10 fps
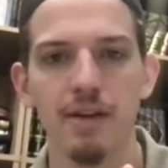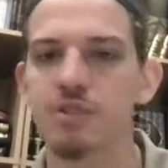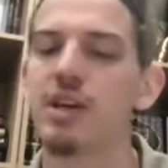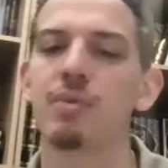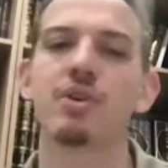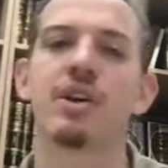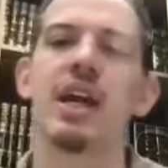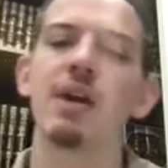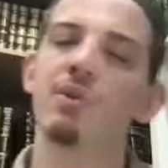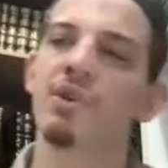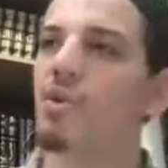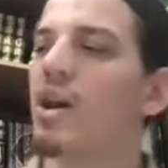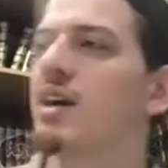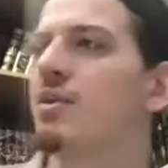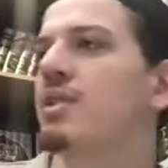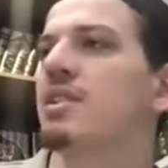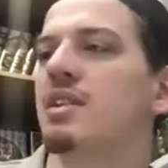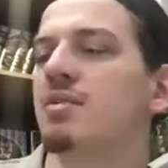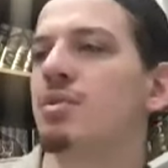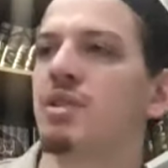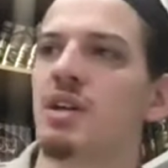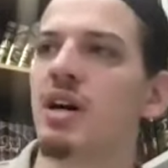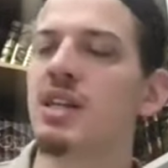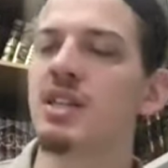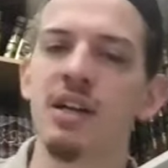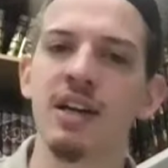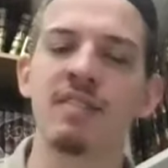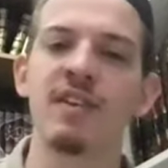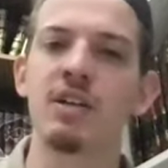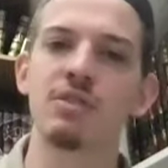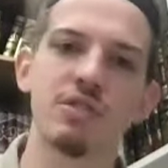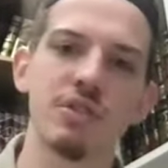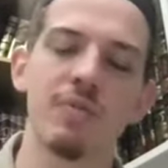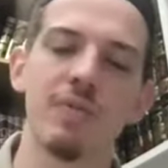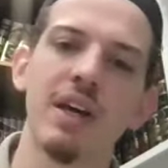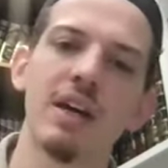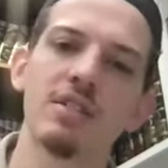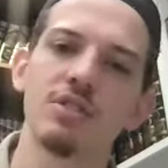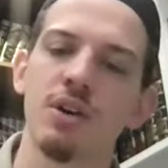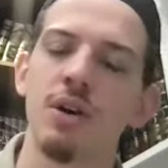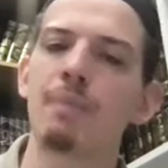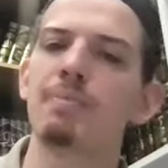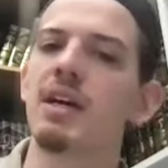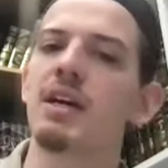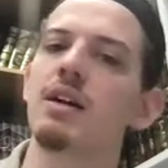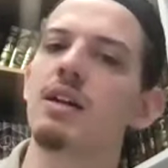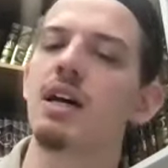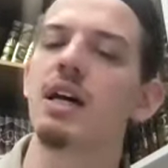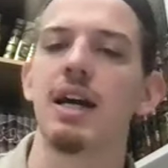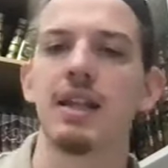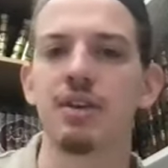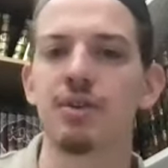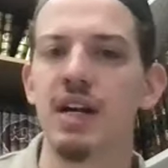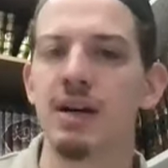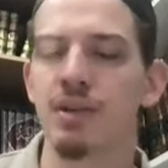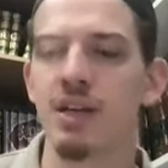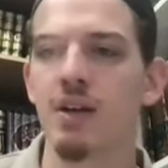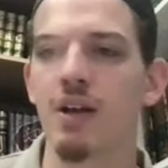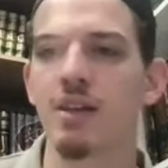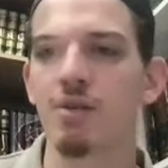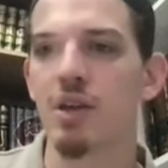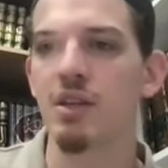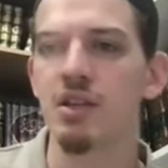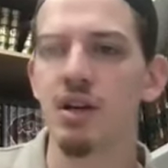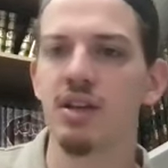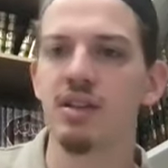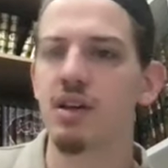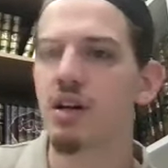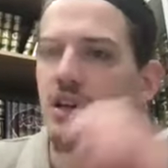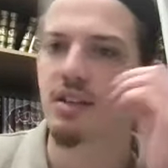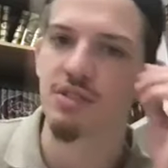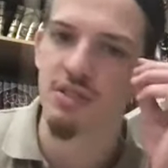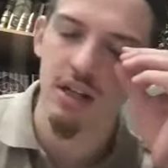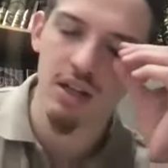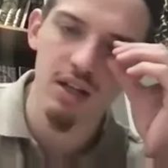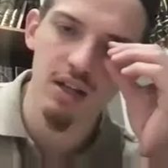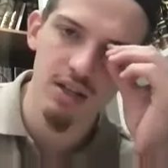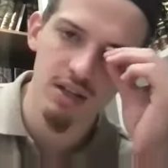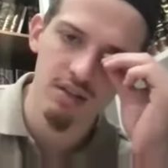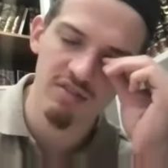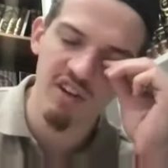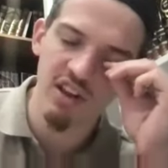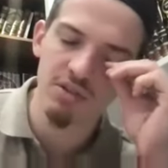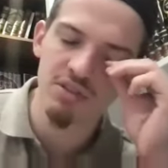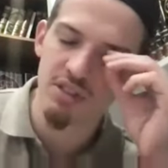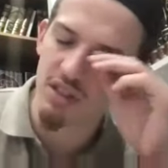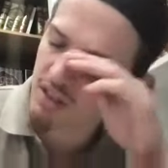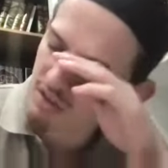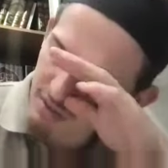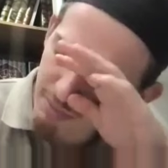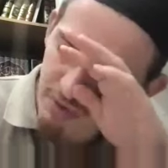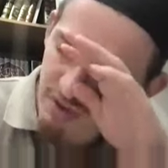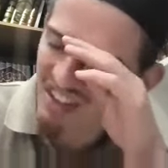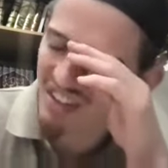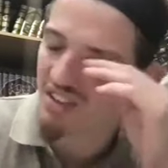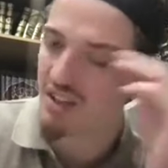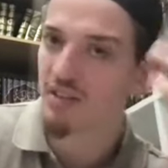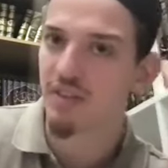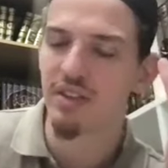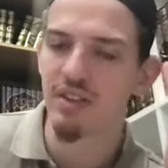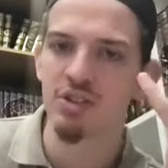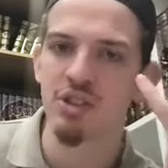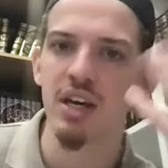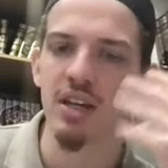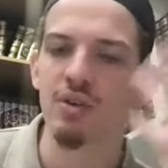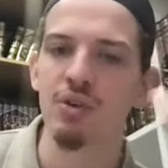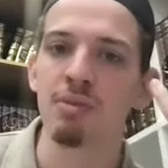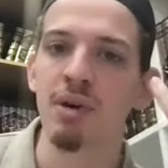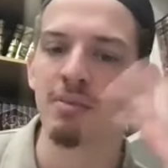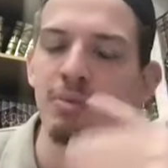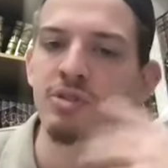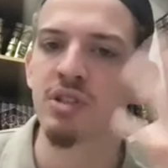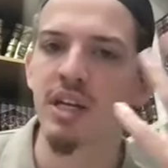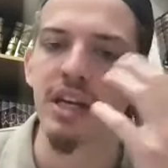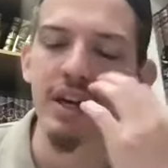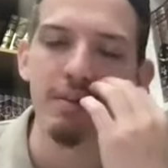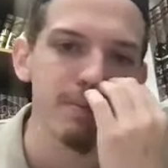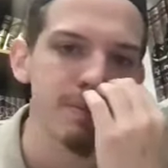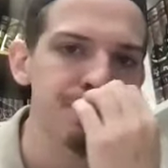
So like when you're walking with the donkey follows you. So you go up the hill and you go down the hill, and the donkey's follows the sheikh, the old man, the person leading it.